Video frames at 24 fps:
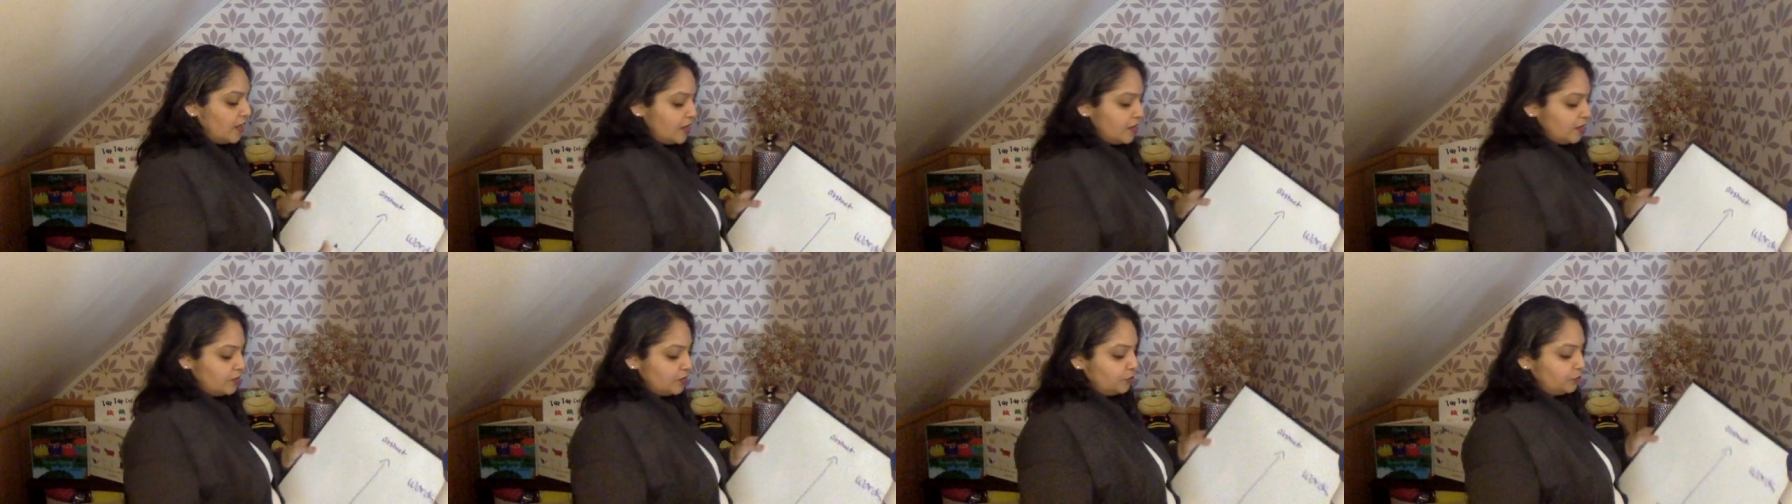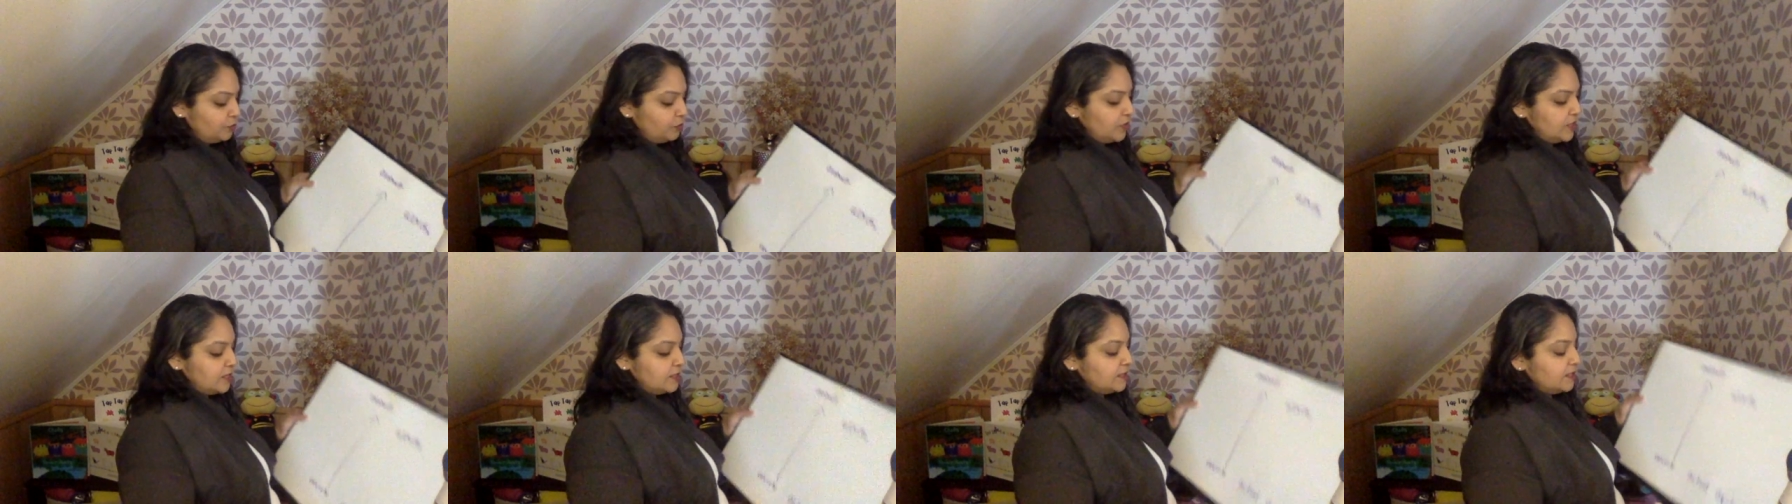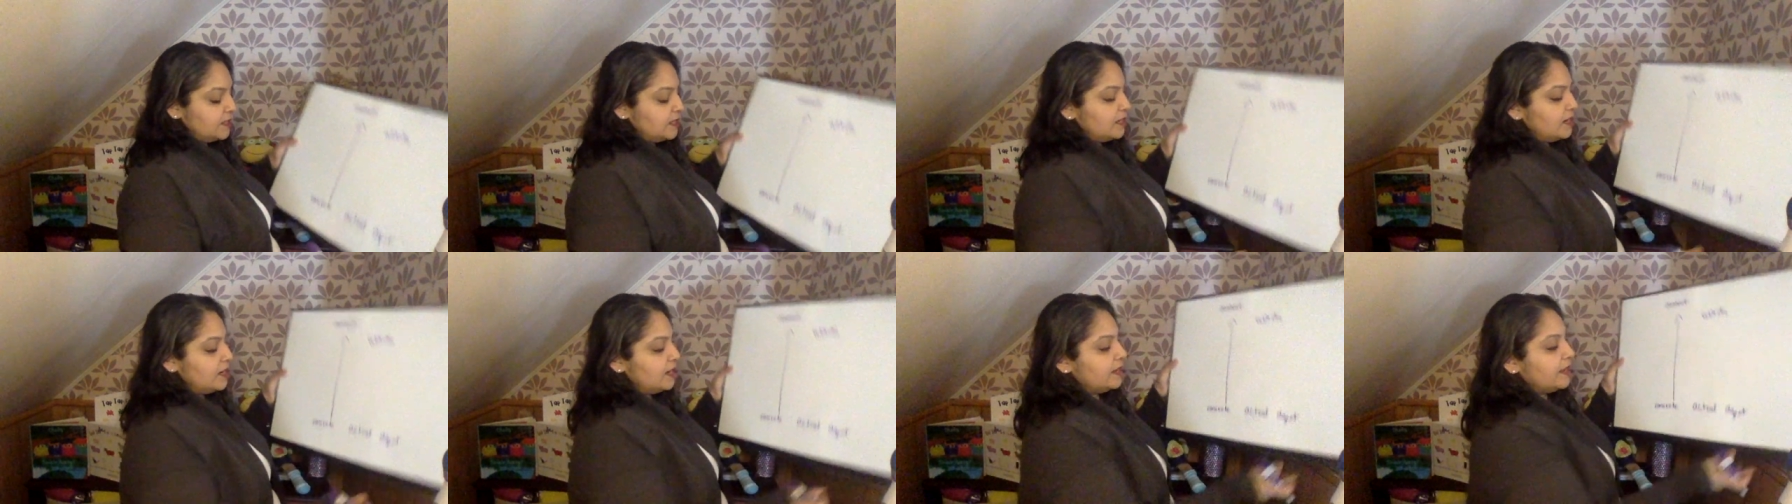the
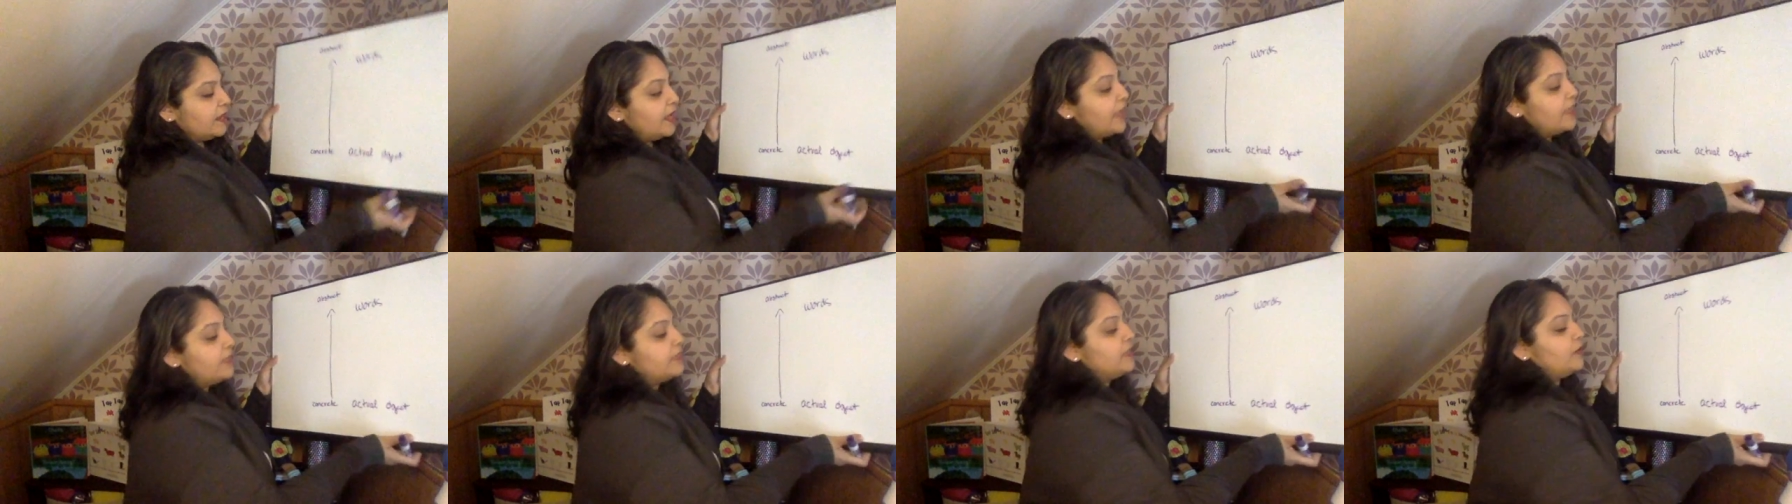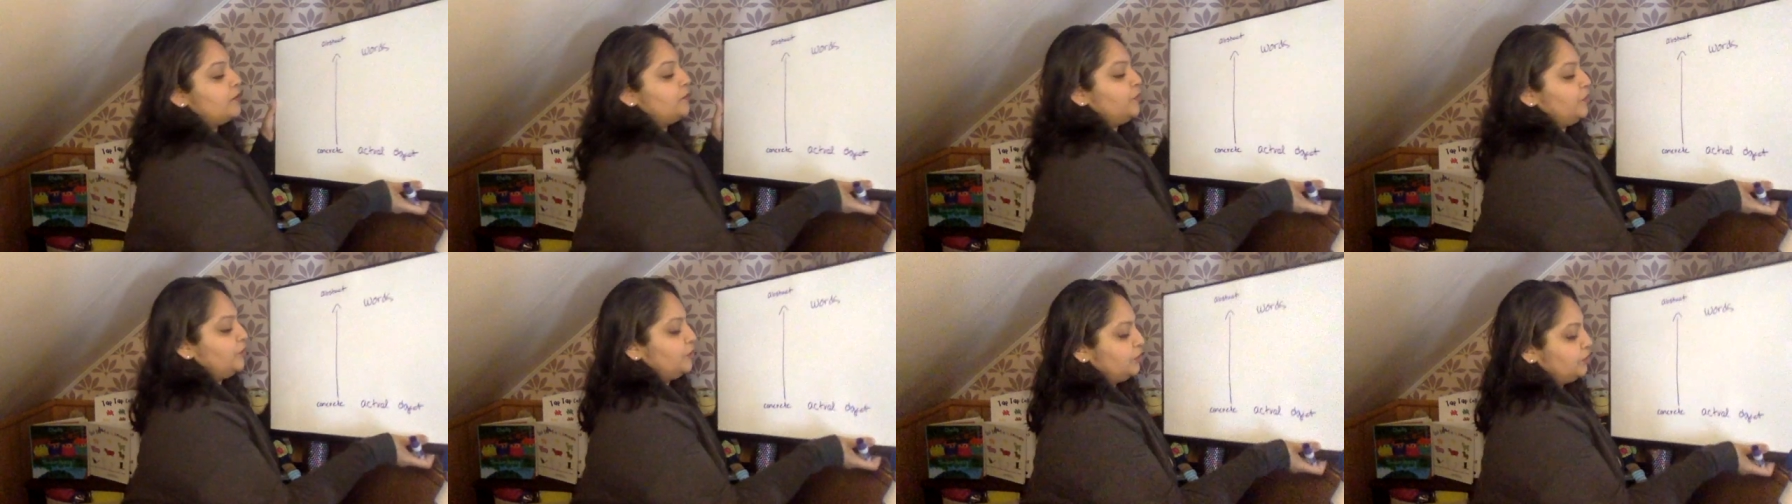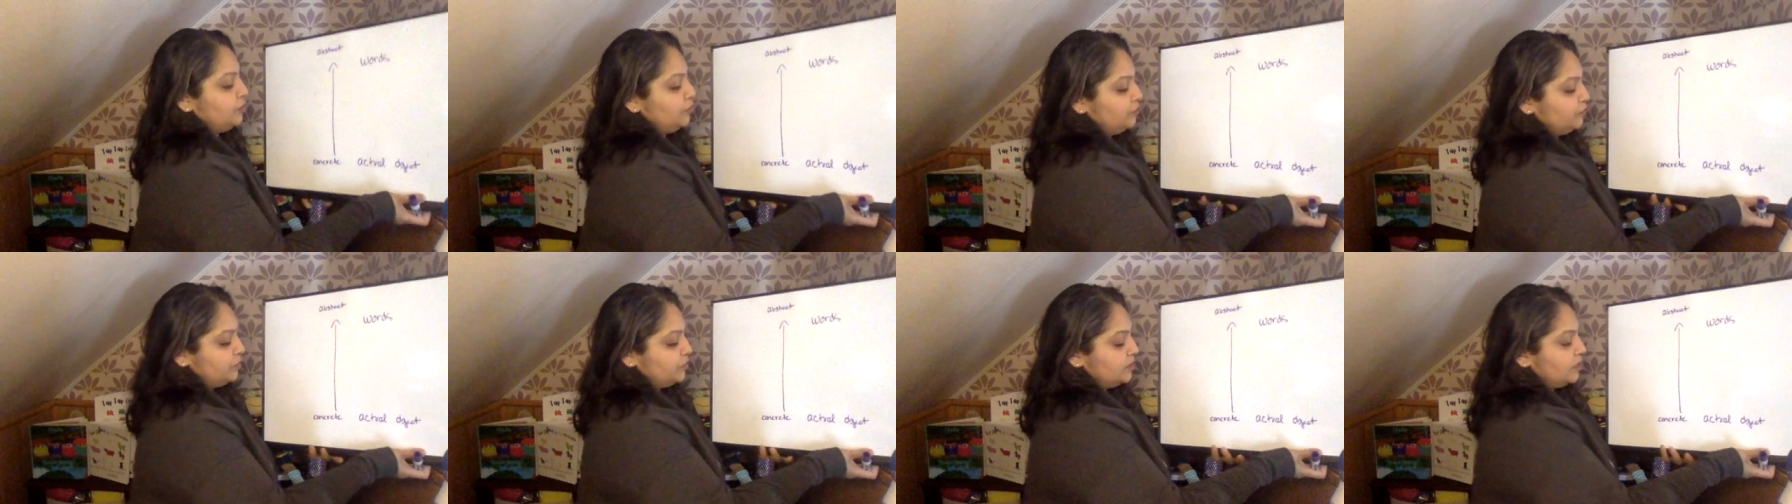reason, again, that we're
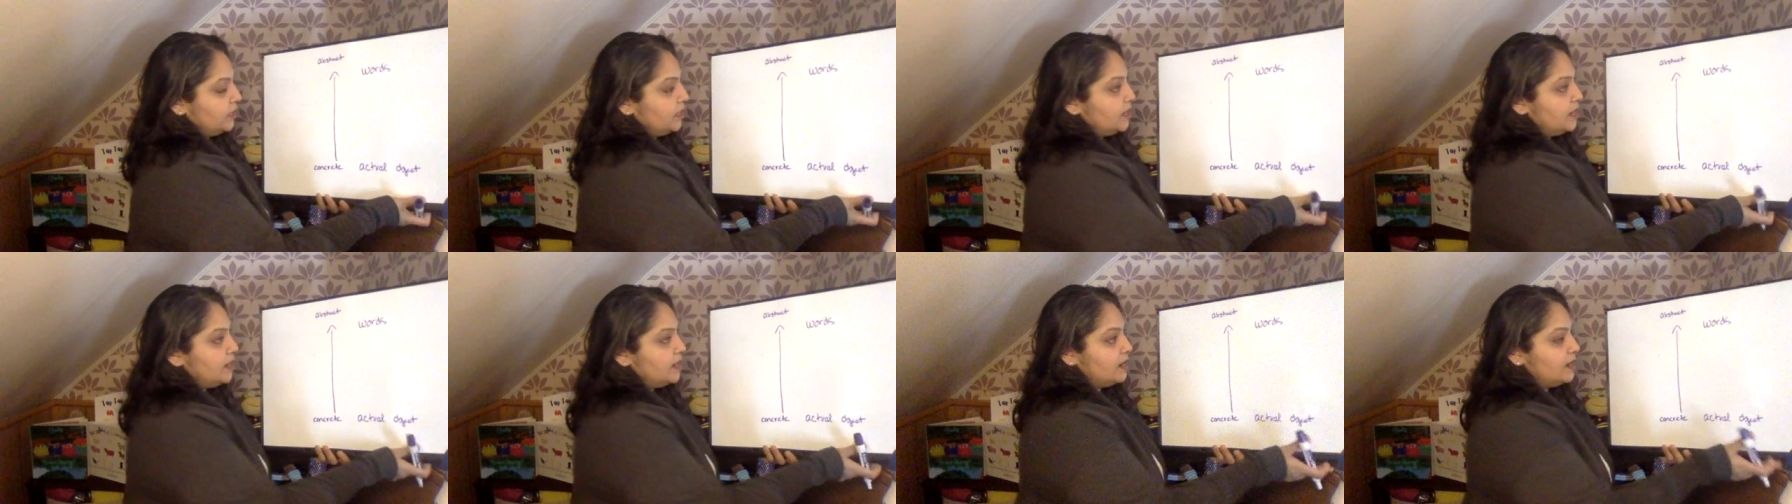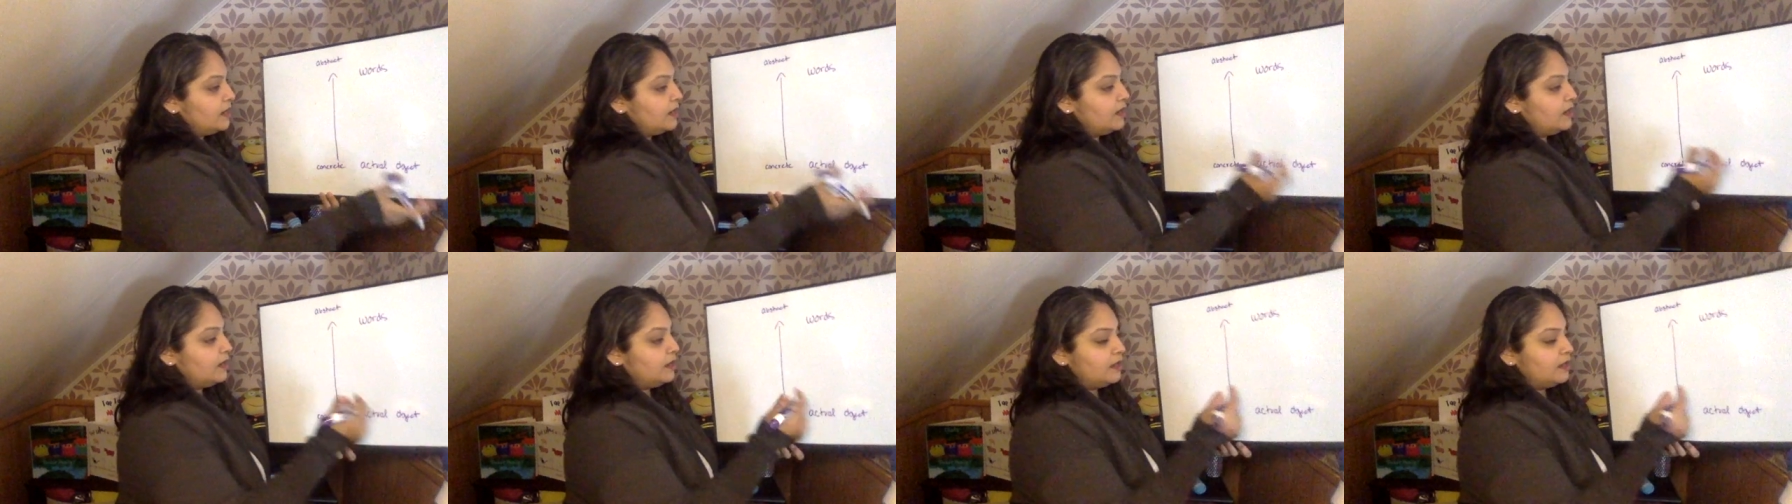using